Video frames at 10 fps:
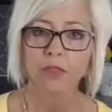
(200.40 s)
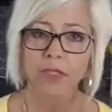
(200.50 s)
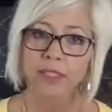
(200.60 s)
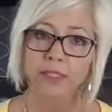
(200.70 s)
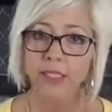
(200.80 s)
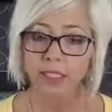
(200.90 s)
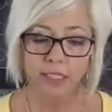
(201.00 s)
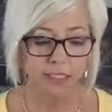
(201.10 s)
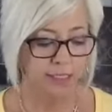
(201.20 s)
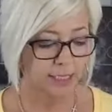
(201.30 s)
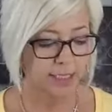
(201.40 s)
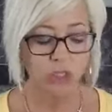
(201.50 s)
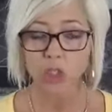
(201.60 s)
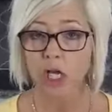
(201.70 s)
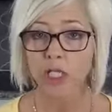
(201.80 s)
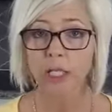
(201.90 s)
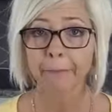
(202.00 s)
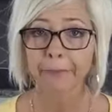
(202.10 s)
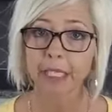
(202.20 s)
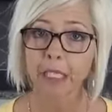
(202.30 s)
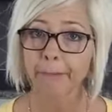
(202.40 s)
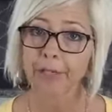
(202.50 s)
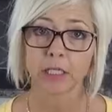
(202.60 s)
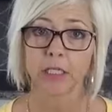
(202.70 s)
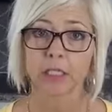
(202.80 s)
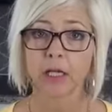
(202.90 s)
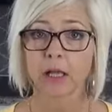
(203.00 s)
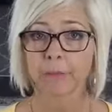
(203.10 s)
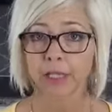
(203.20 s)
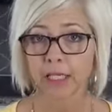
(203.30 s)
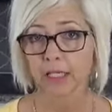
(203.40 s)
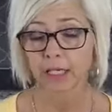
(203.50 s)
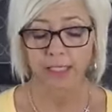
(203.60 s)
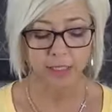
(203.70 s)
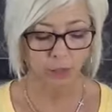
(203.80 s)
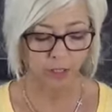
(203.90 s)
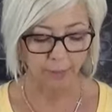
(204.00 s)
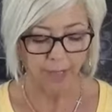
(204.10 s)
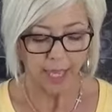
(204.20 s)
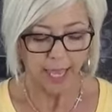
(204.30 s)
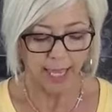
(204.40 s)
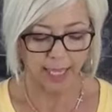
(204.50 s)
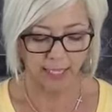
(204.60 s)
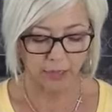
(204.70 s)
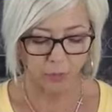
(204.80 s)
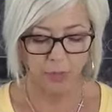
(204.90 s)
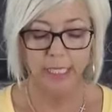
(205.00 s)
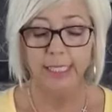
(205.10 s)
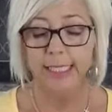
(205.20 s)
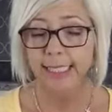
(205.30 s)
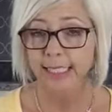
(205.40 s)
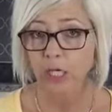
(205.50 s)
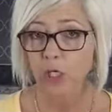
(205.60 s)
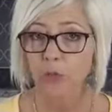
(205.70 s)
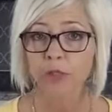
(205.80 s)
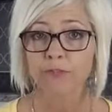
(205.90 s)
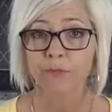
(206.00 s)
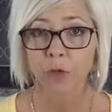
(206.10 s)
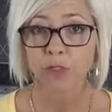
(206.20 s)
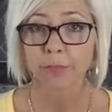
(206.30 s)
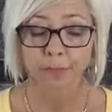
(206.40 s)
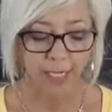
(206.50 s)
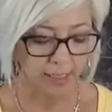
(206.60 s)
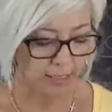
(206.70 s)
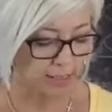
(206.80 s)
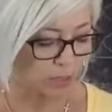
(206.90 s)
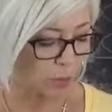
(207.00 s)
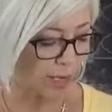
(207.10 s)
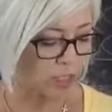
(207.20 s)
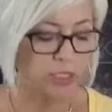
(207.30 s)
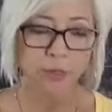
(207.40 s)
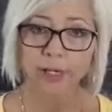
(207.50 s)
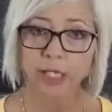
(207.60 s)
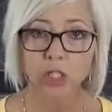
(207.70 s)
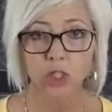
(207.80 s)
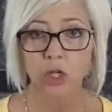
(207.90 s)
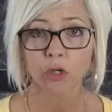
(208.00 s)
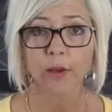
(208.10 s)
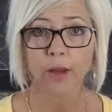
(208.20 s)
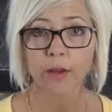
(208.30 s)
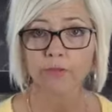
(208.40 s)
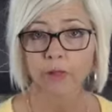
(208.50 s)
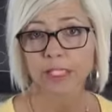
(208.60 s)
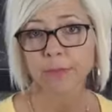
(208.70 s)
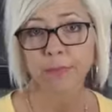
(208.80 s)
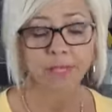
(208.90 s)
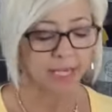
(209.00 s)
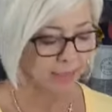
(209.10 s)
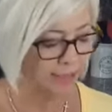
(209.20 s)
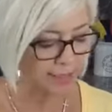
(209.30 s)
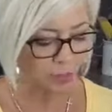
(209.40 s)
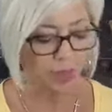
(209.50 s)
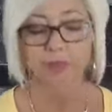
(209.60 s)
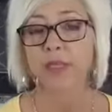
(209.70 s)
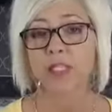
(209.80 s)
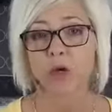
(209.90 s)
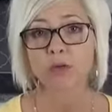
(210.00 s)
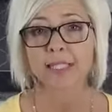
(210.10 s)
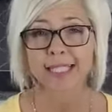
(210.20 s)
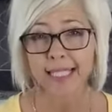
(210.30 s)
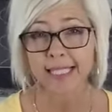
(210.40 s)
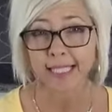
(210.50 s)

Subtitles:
it's chocolate peanut butter banana ice cream. And we need to start with frozen bananas. So I just wanted to show you how I freeze my bananas so that they don't stick